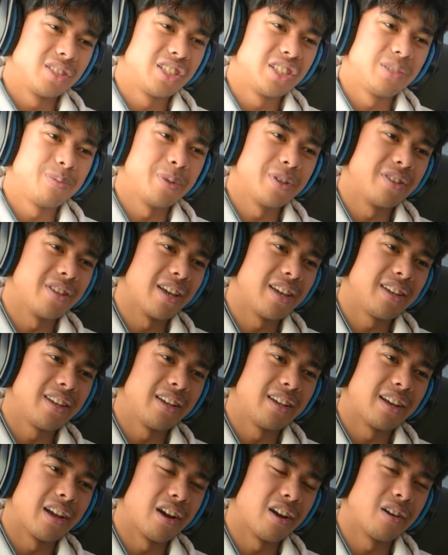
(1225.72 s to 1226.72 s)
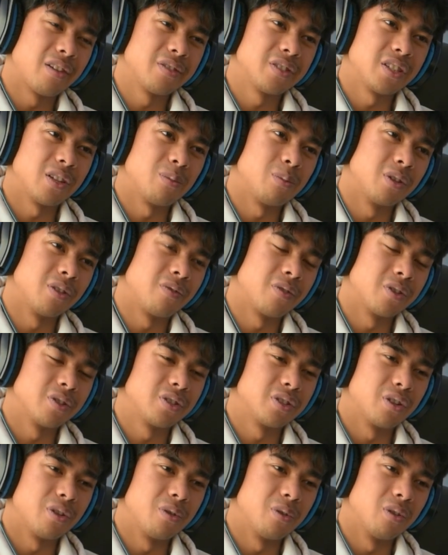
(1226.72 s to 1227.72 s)
She's been taking care of someone for
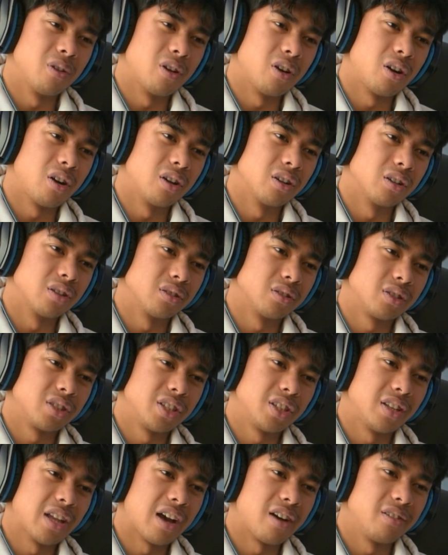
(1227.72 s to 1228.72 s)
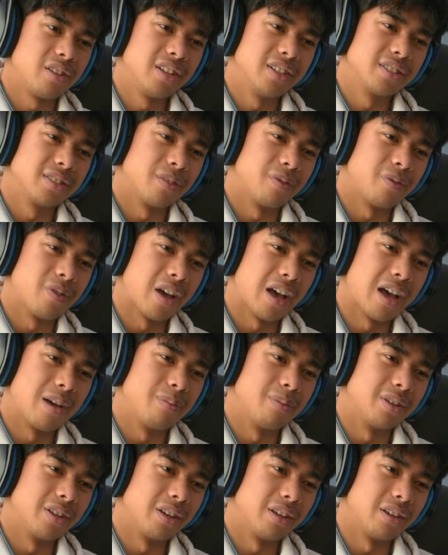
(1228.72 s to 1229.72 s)
so long. She now needs a
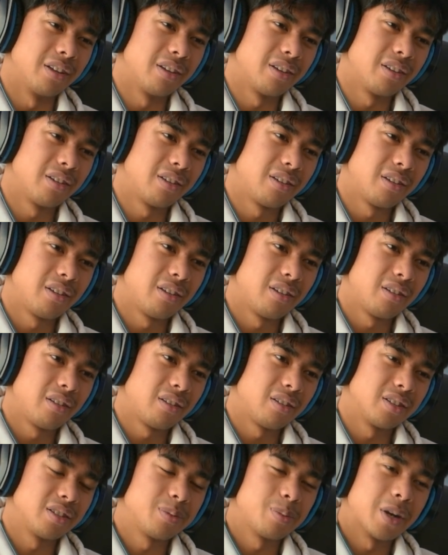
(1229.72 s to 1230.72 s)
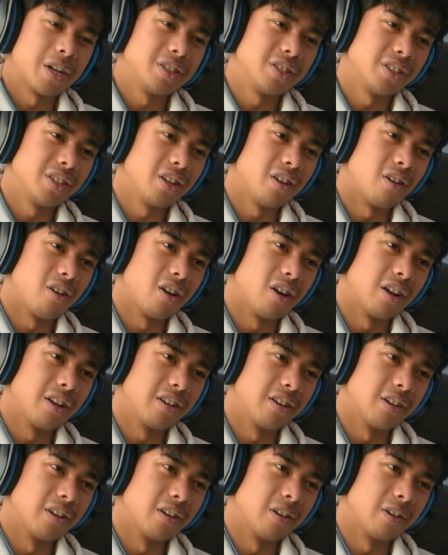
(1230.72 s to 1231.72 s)
family. Especially
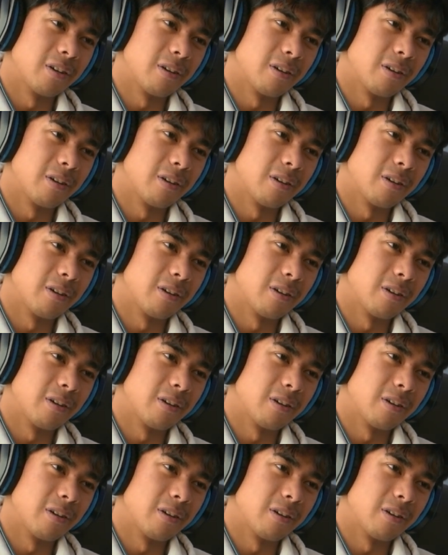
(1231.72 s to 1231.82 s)
Anya.